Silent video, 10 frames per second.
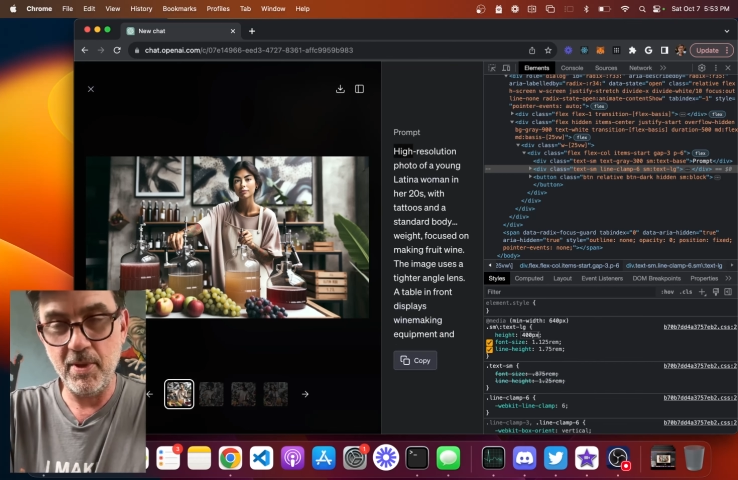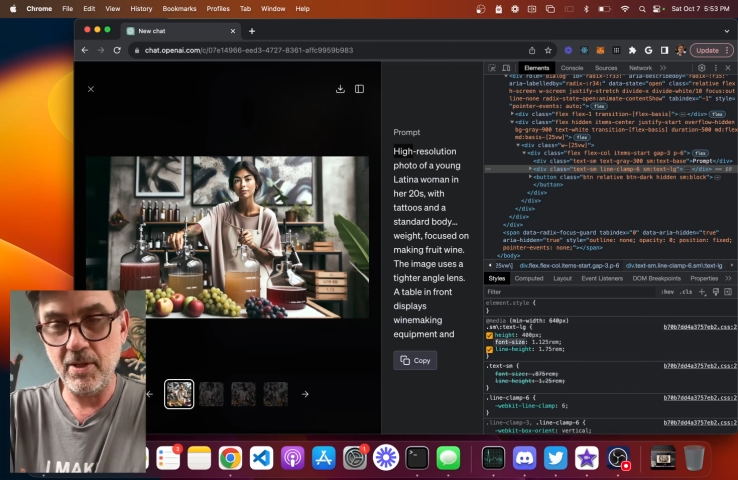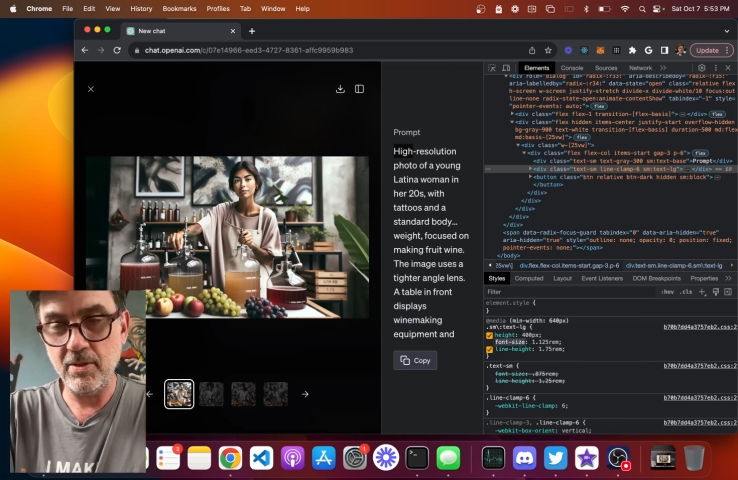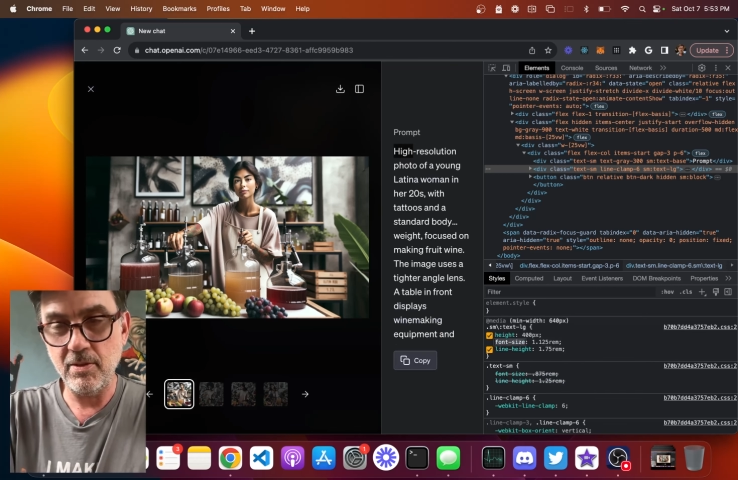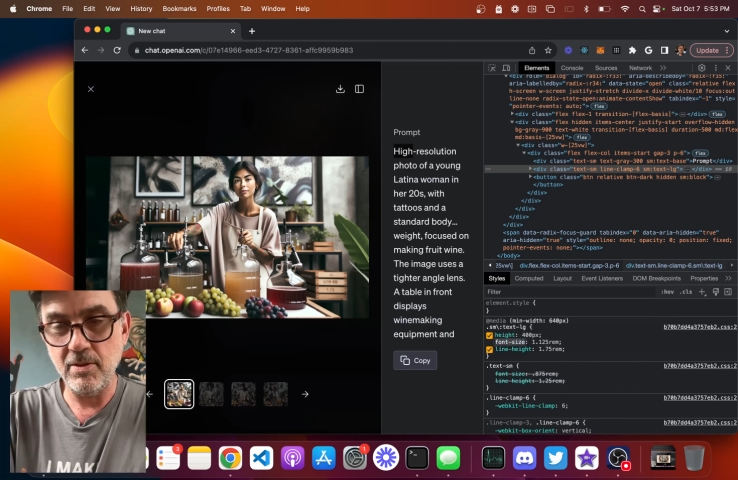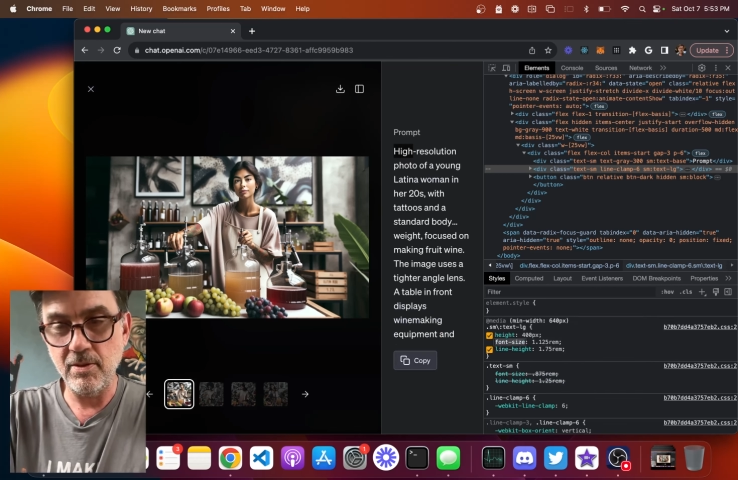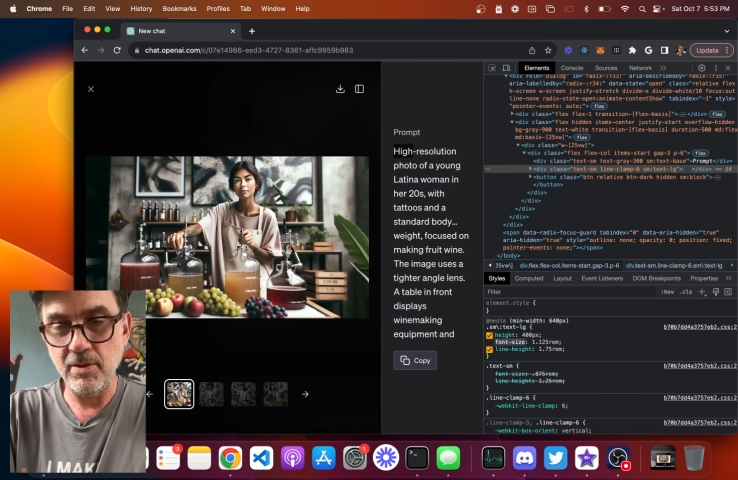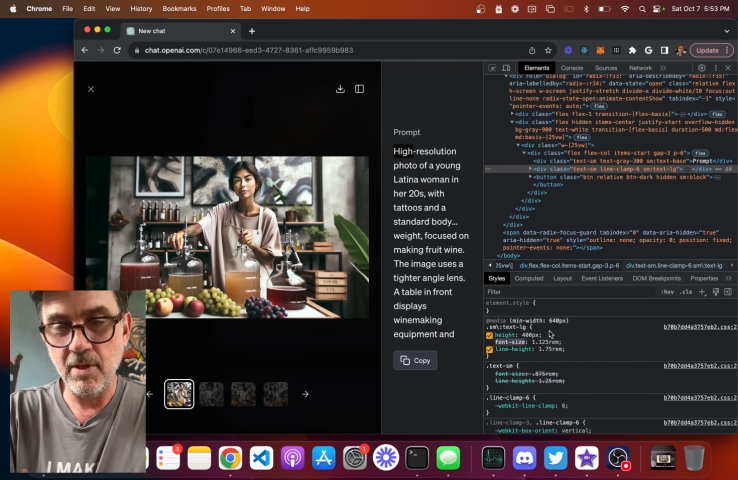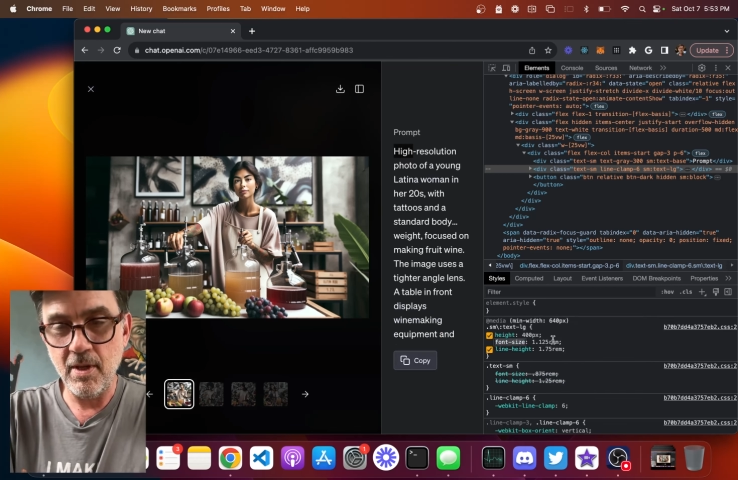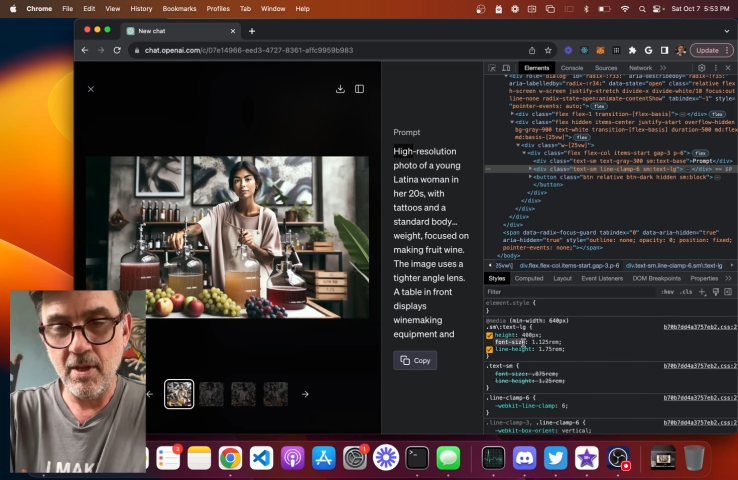
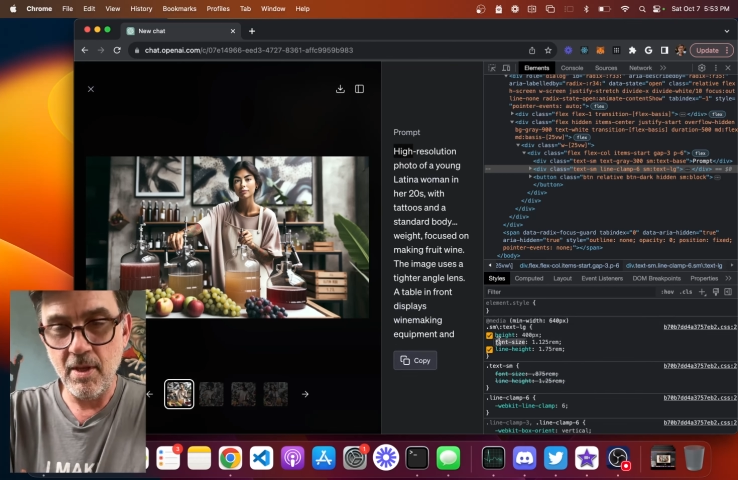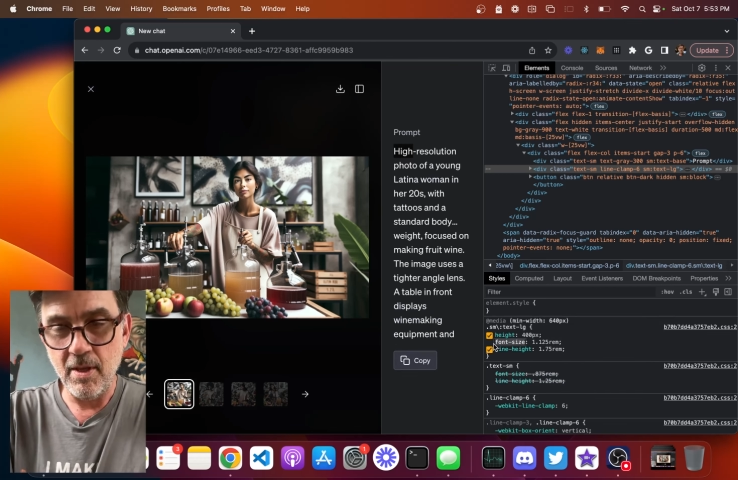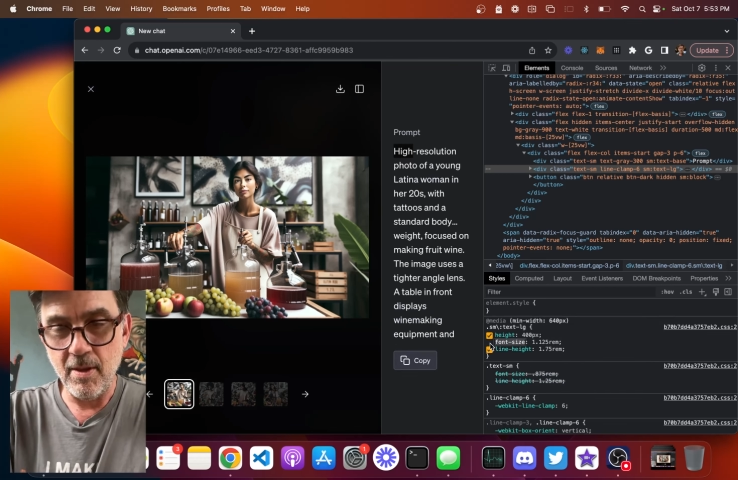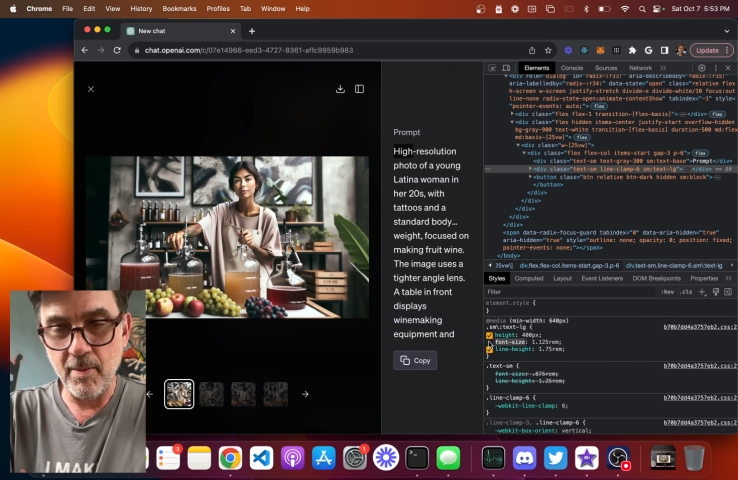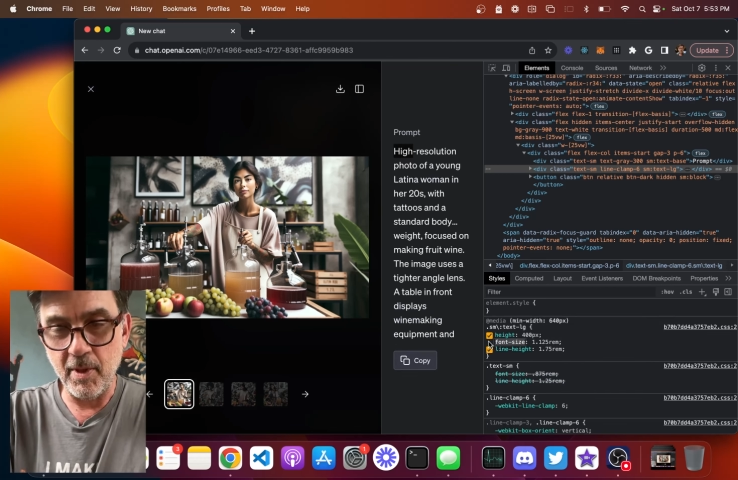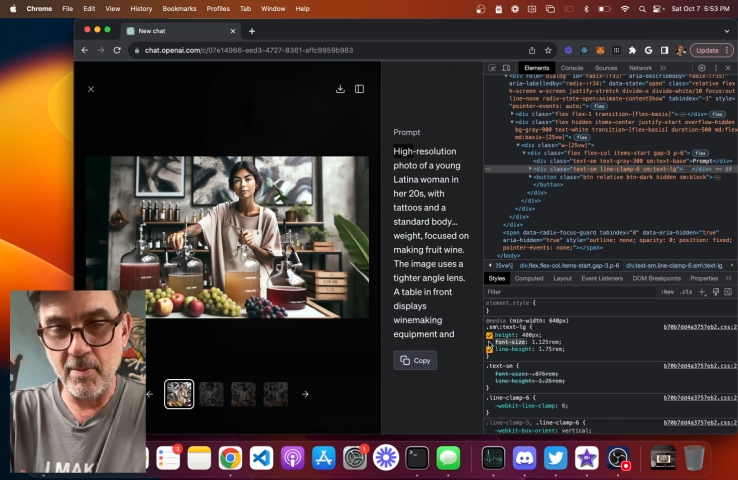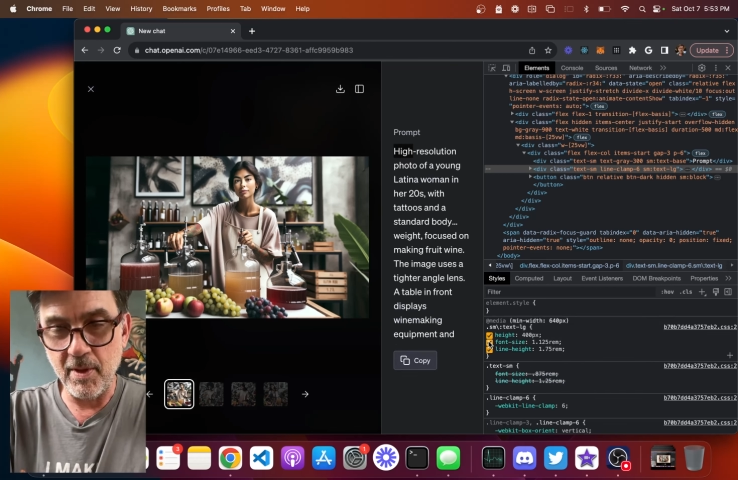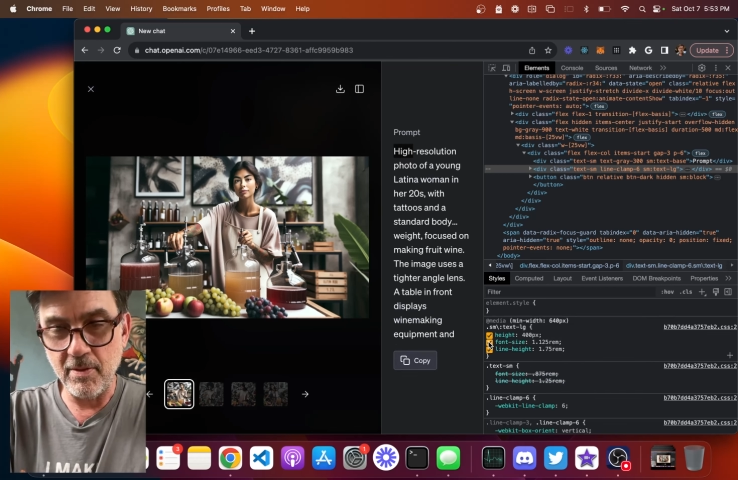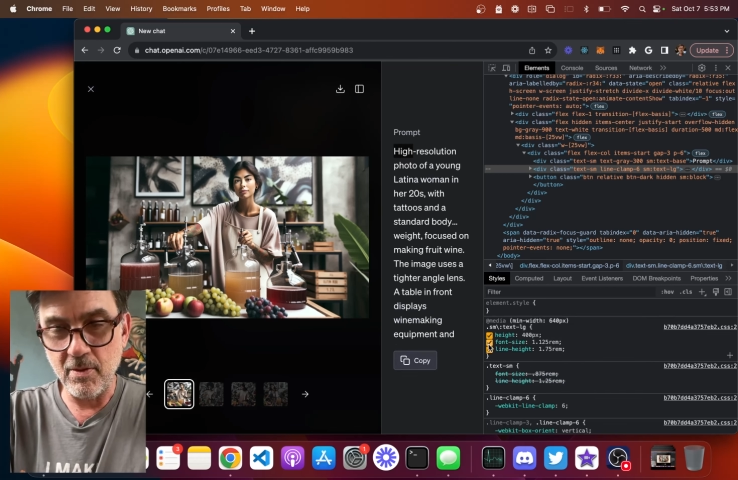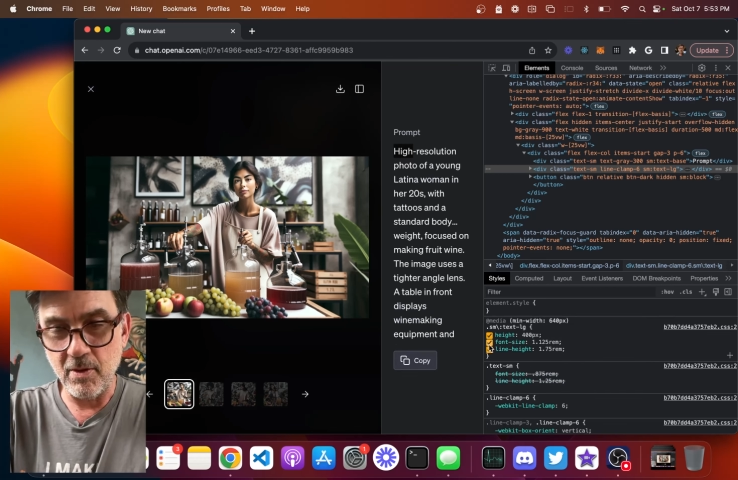pixels. I'm going to
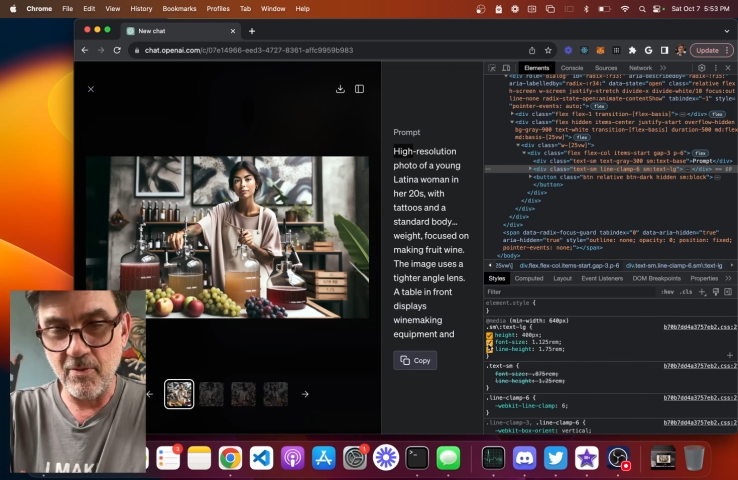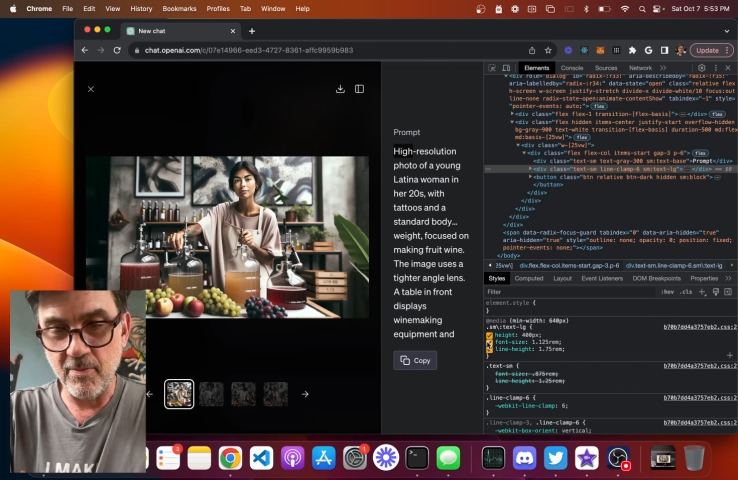turn off